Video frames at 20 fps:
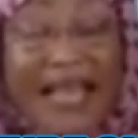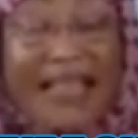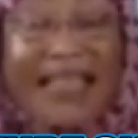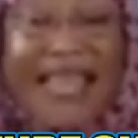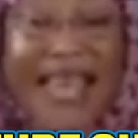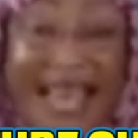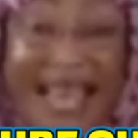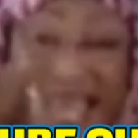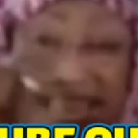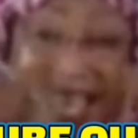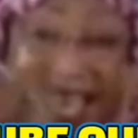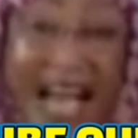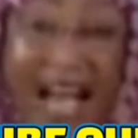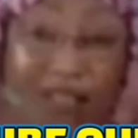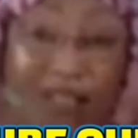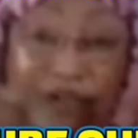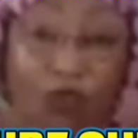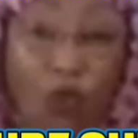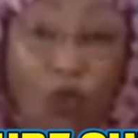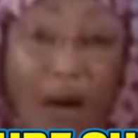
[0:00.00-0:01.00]
He,
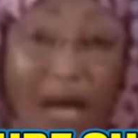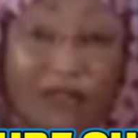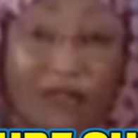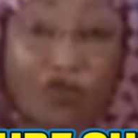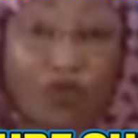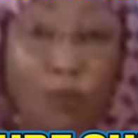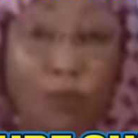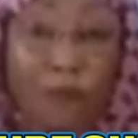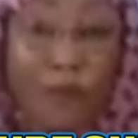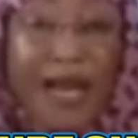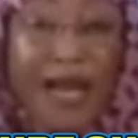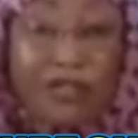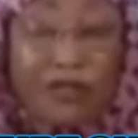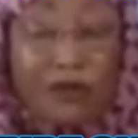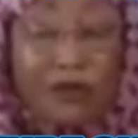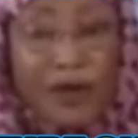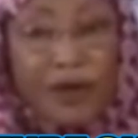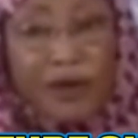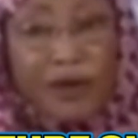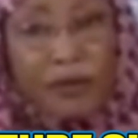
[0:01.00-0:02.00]
Asuaju, begged
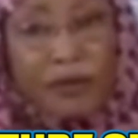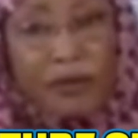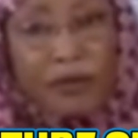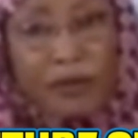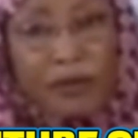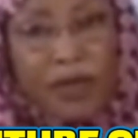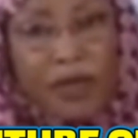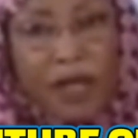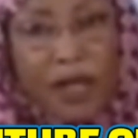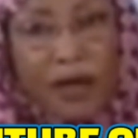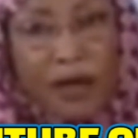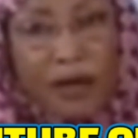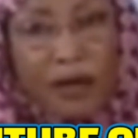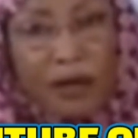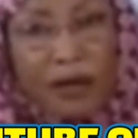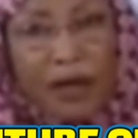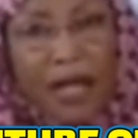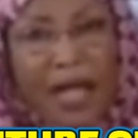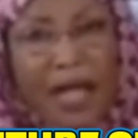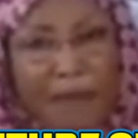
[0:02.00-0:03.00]
me.
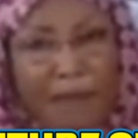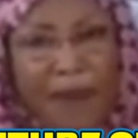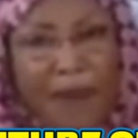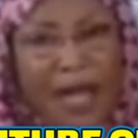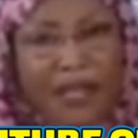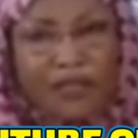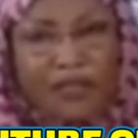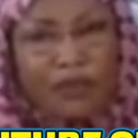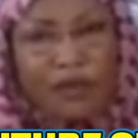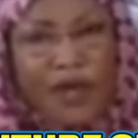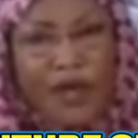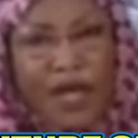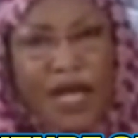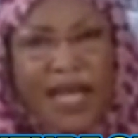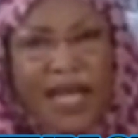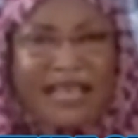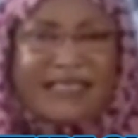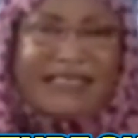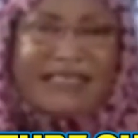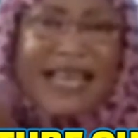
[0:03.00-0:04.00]
He begged me.
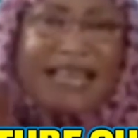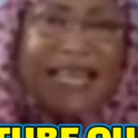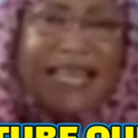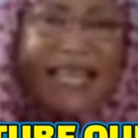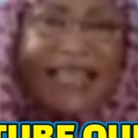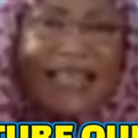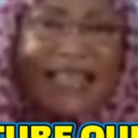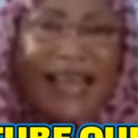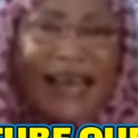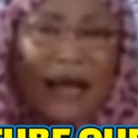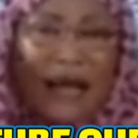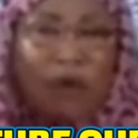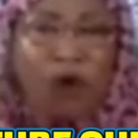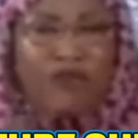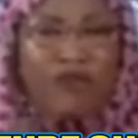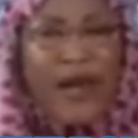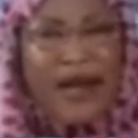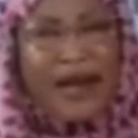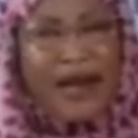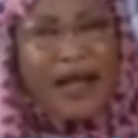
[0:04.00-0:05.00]
He said, in the name
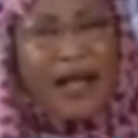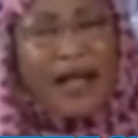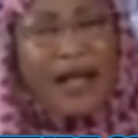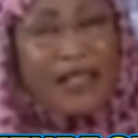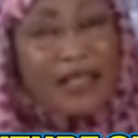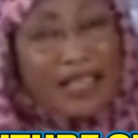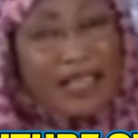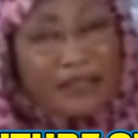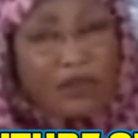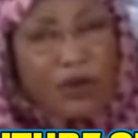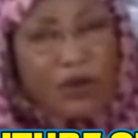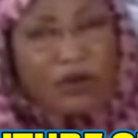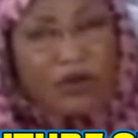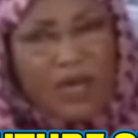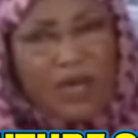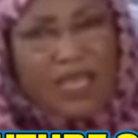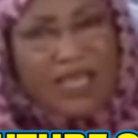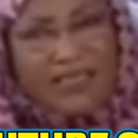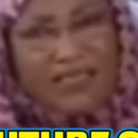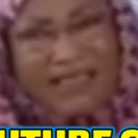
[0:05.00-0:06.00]
of Allah. This was
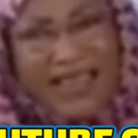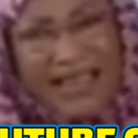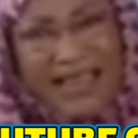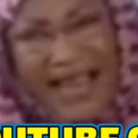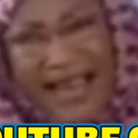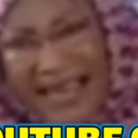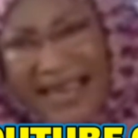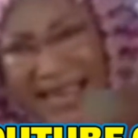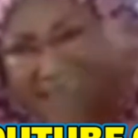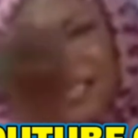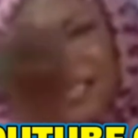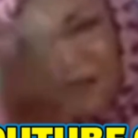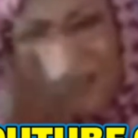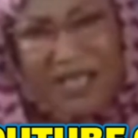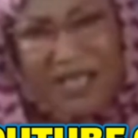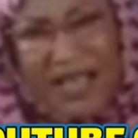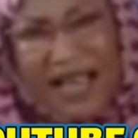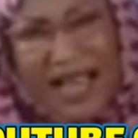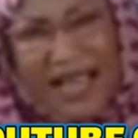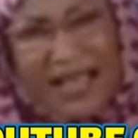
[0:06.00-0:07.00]
what he said. Let him
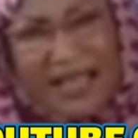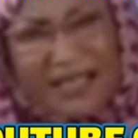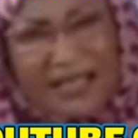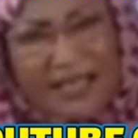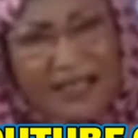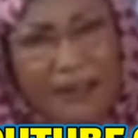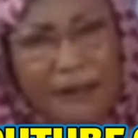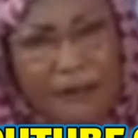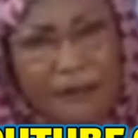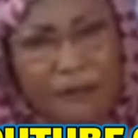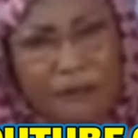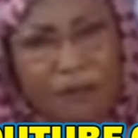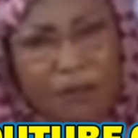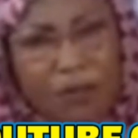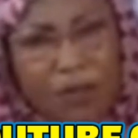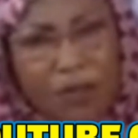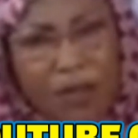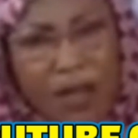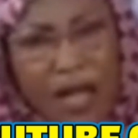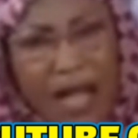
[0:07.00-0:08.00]
deny it.
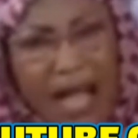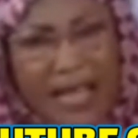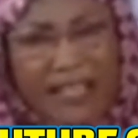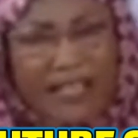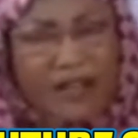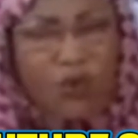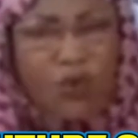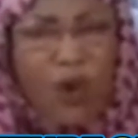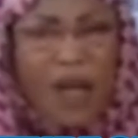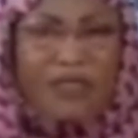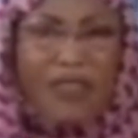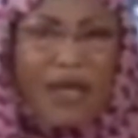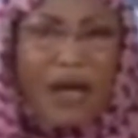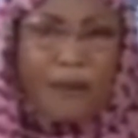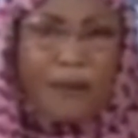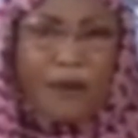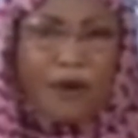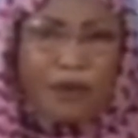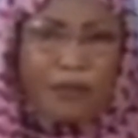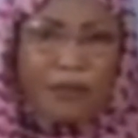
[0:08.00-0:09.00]
I didn't want the
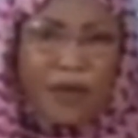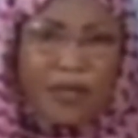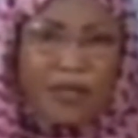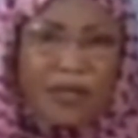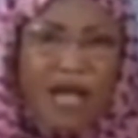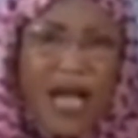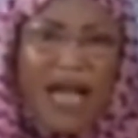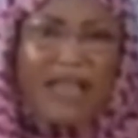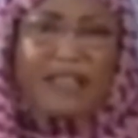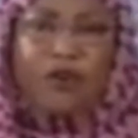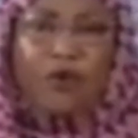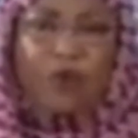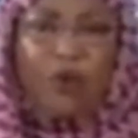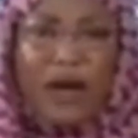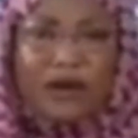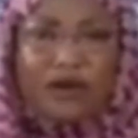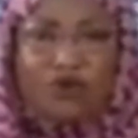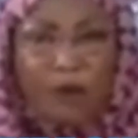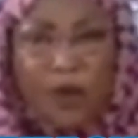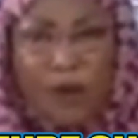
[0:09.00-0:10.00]
appointment. I didn't
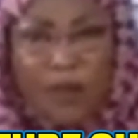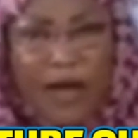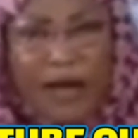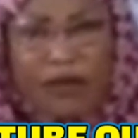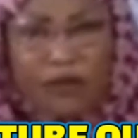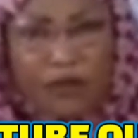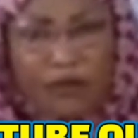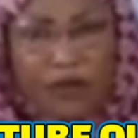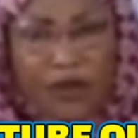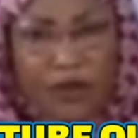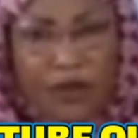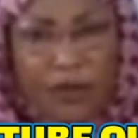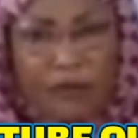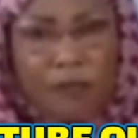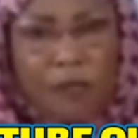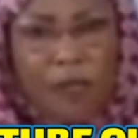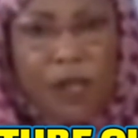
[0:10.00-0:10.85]
want to be part of it.